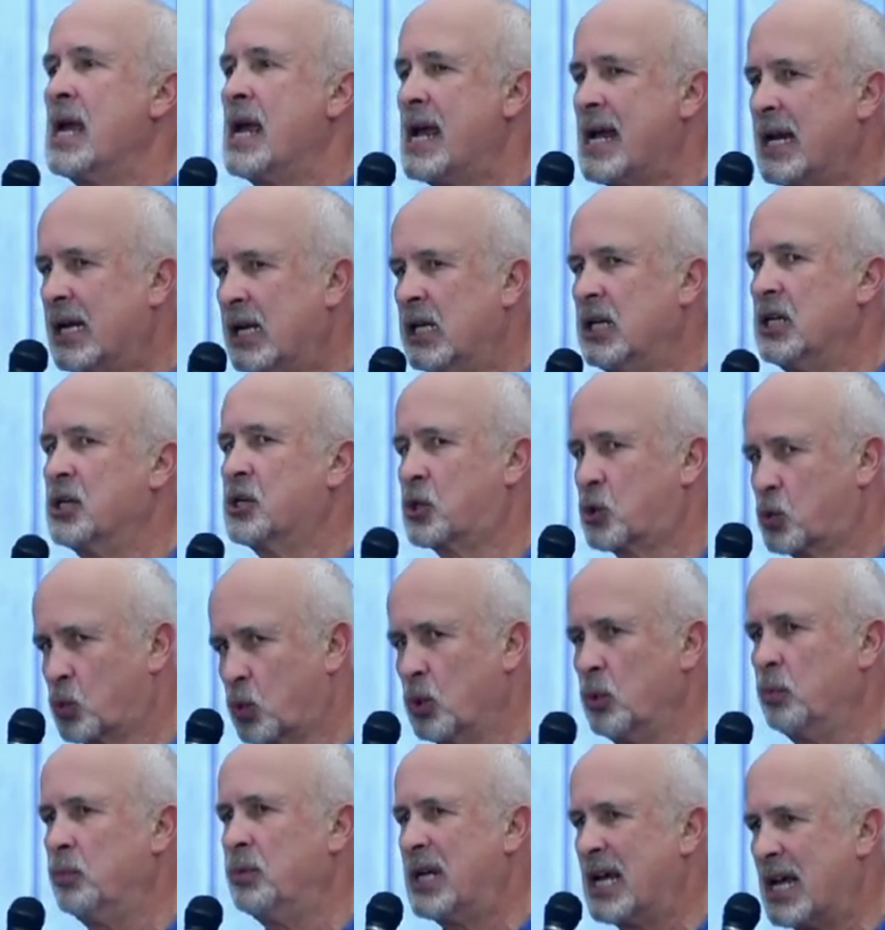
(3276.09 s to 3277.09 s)
And he
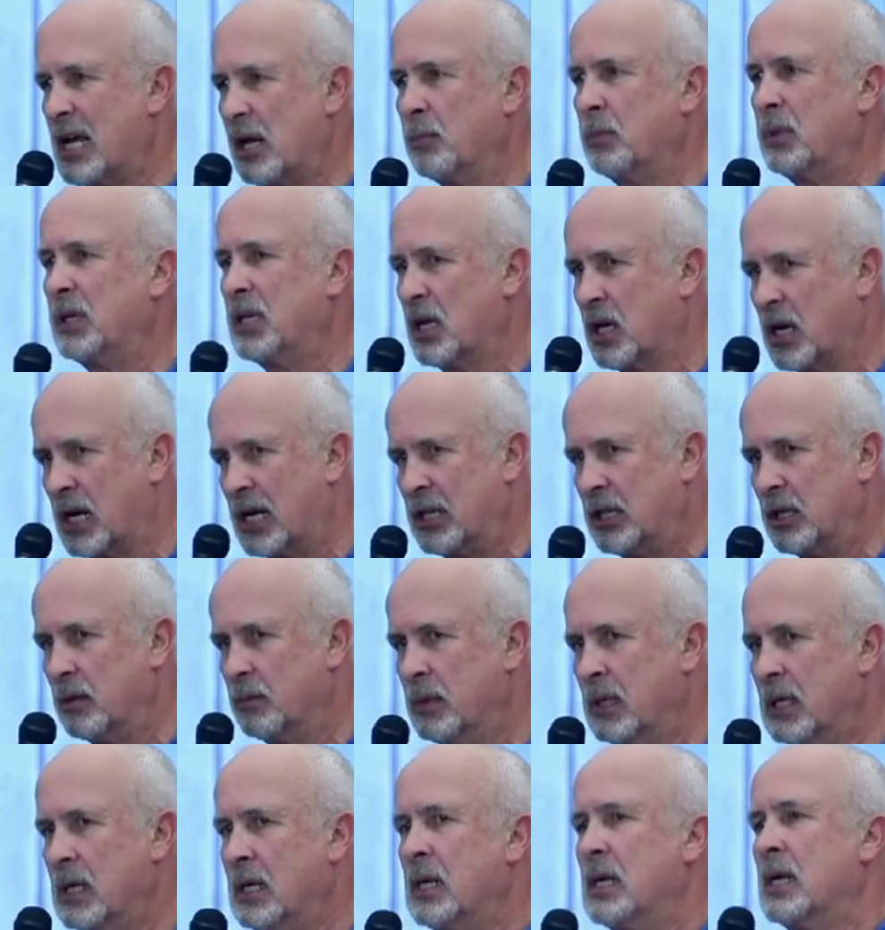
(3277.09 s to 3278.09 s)
swooped down behind
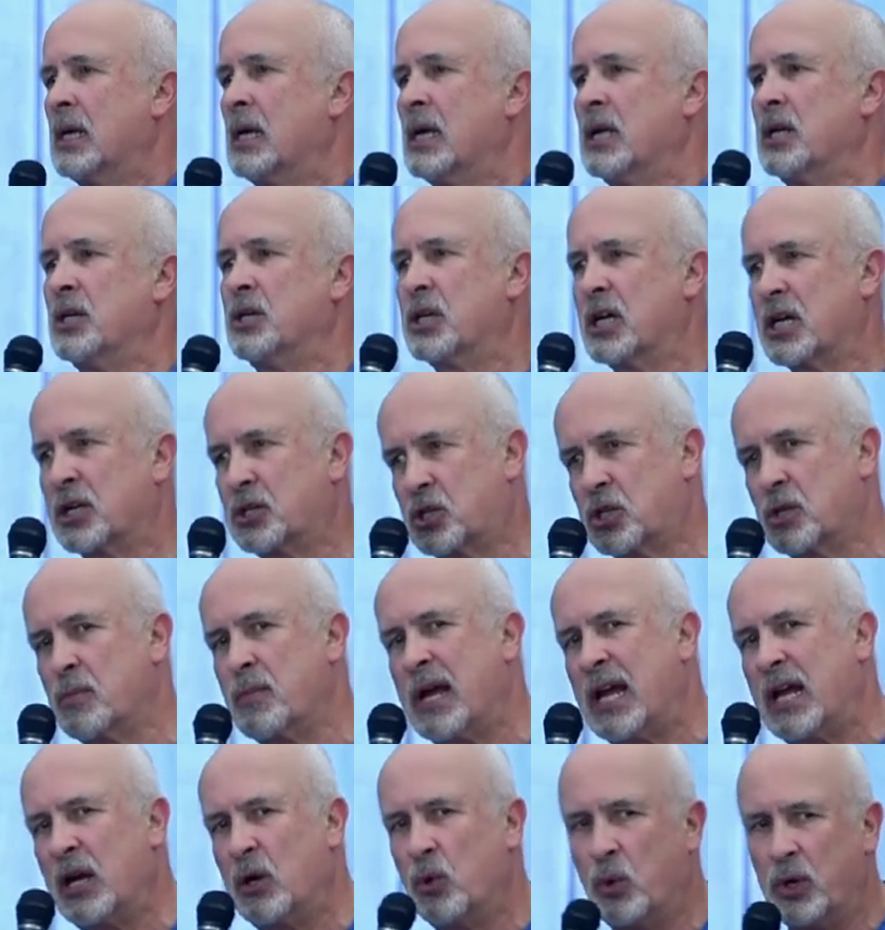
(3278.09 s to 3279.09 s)
them and touched the
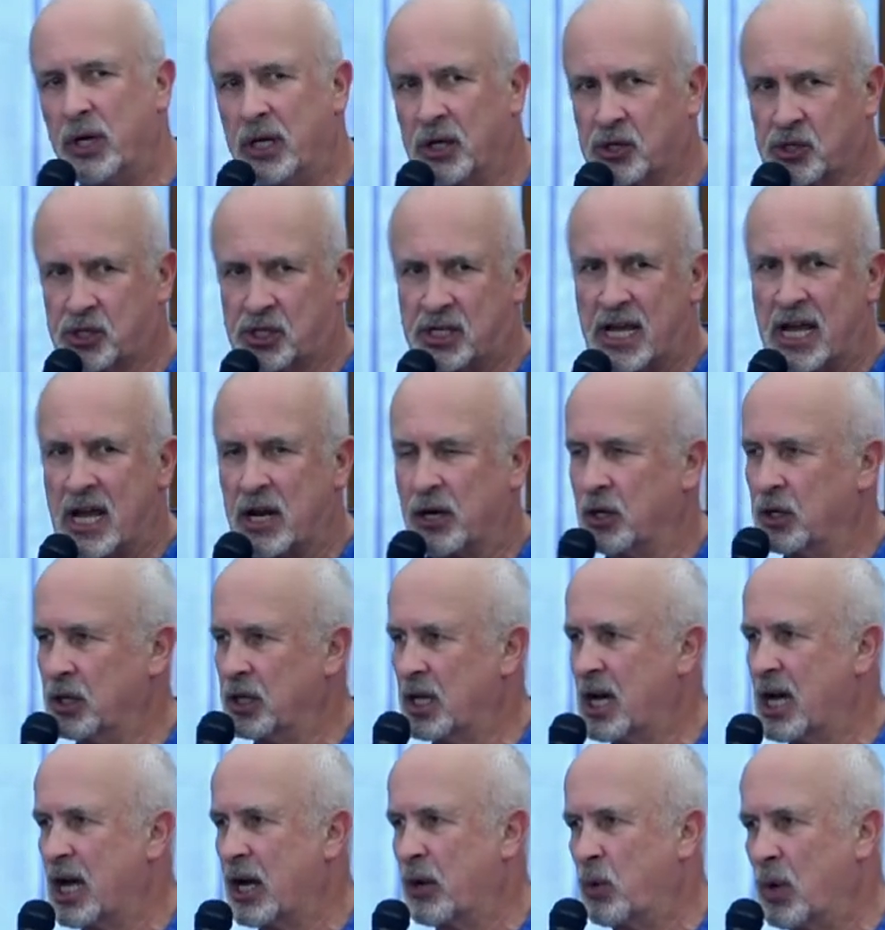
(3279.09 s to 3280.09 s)
main wheels down on
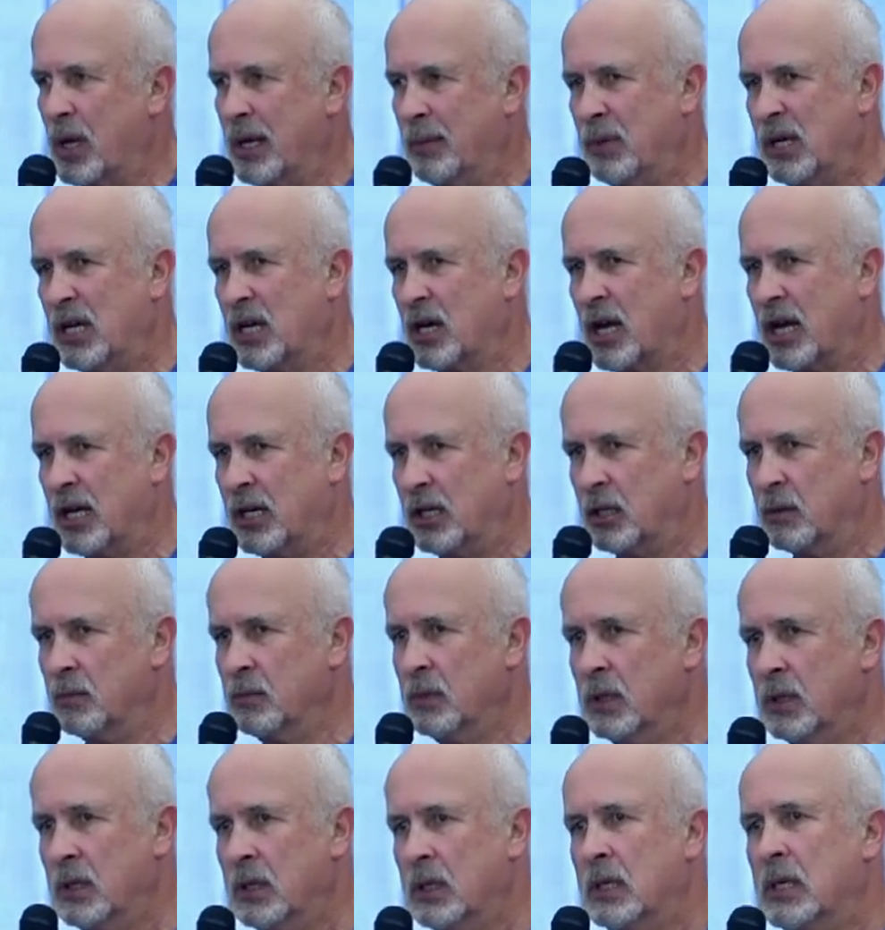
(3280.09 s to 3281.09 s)
the highway behind
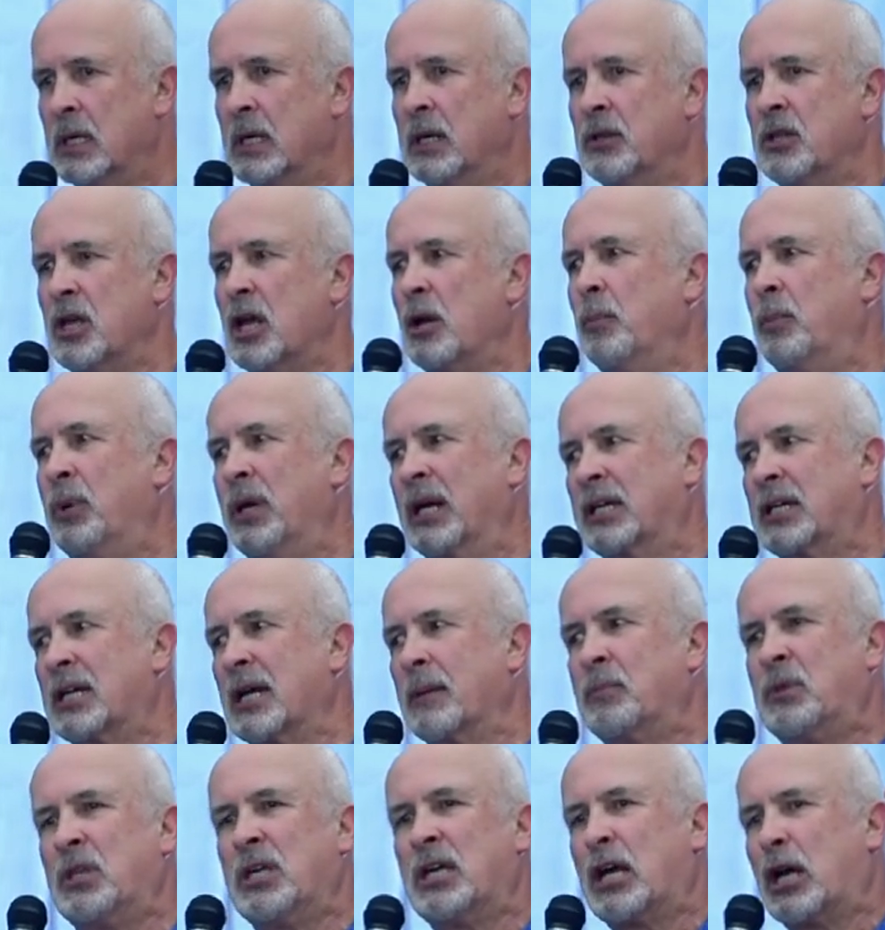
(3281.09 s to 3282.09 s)
them, then picked
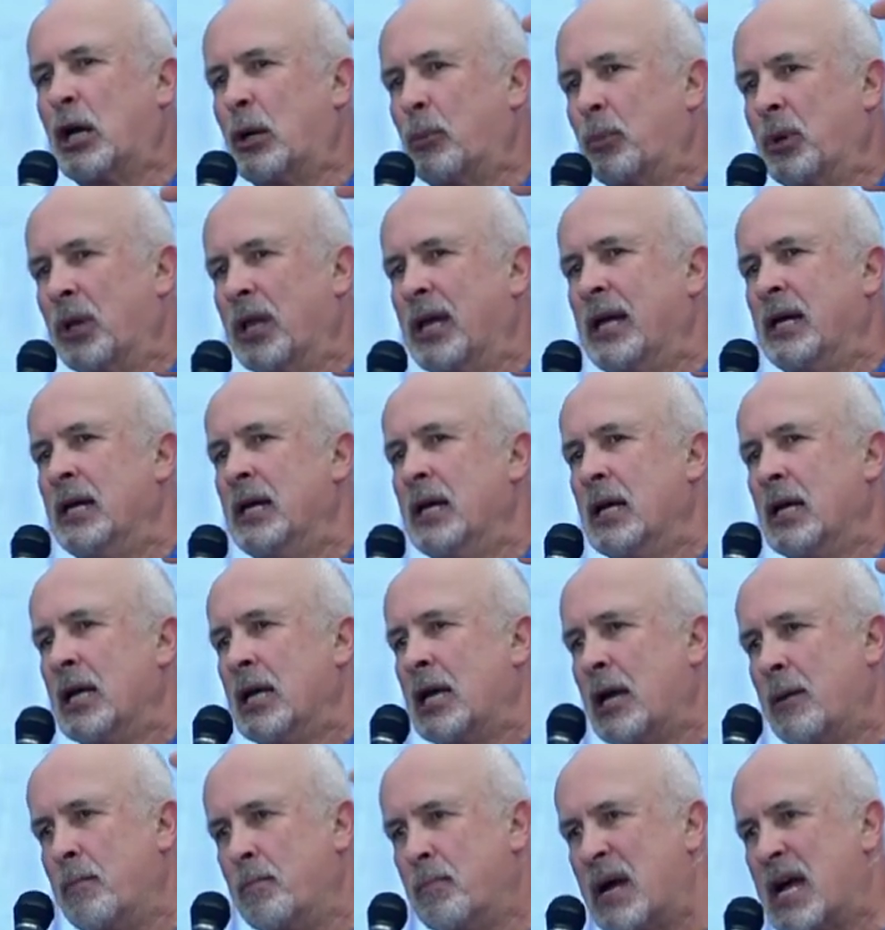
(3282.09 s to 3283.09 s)
up the airplane
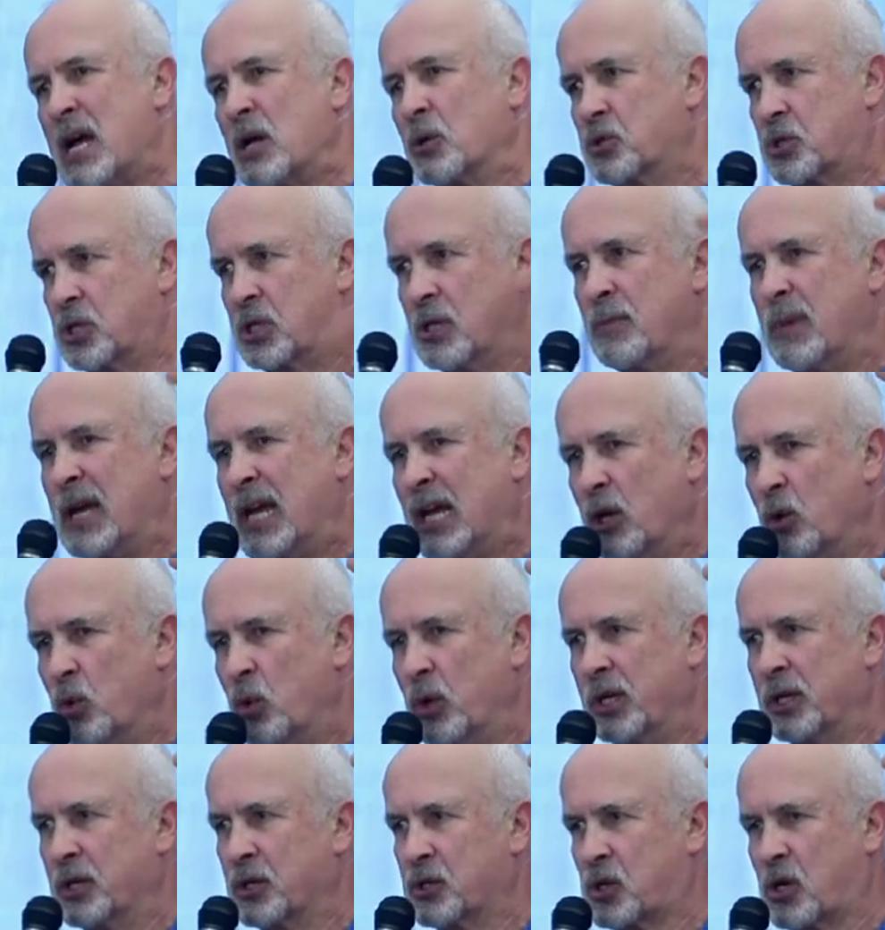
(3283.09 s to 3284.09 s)
and bounced the main
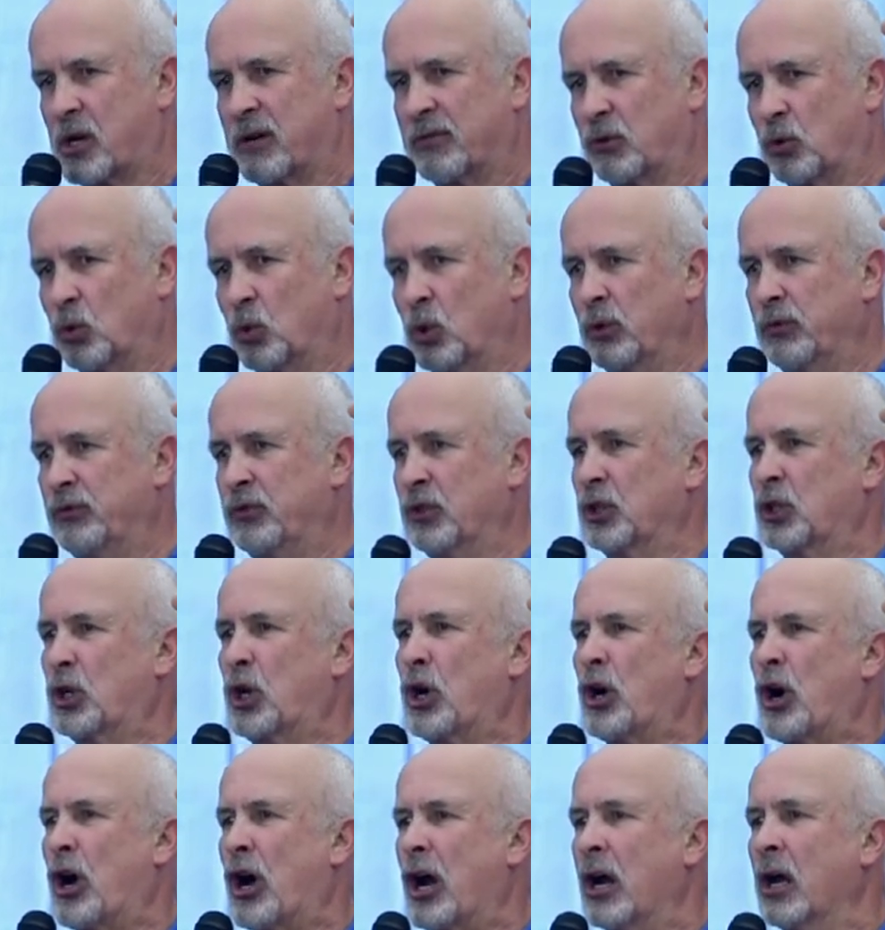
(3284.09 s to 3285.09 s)
wheels off the roof of the
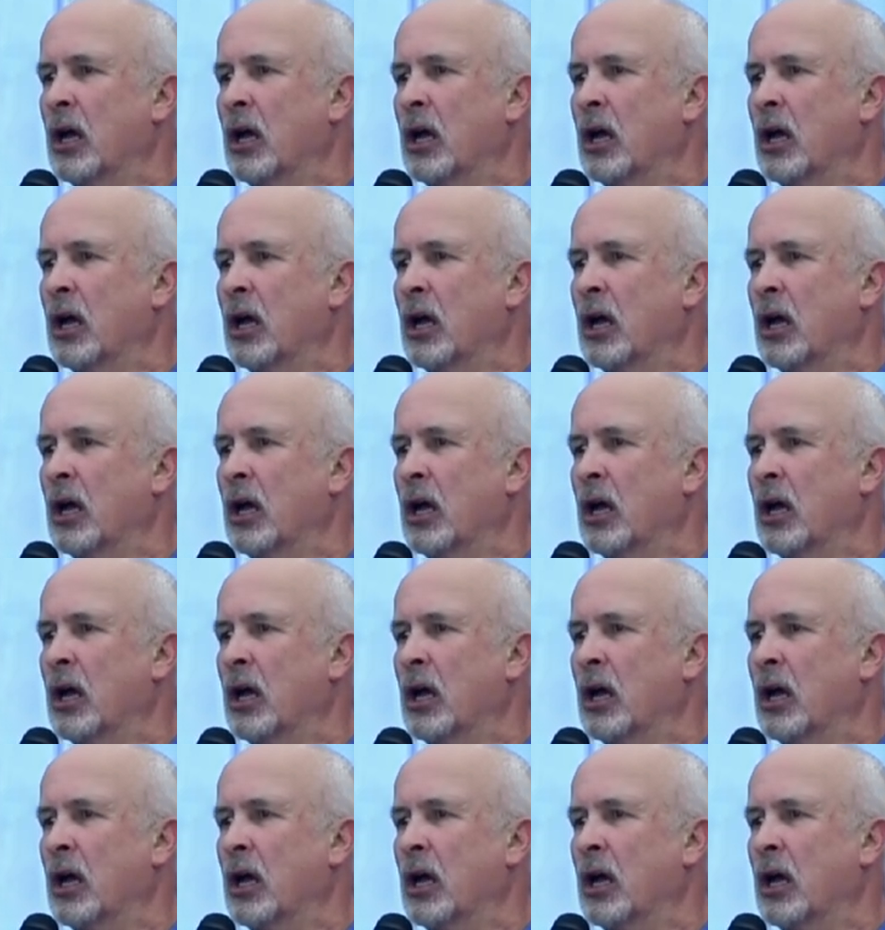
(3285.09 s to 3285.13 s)
car,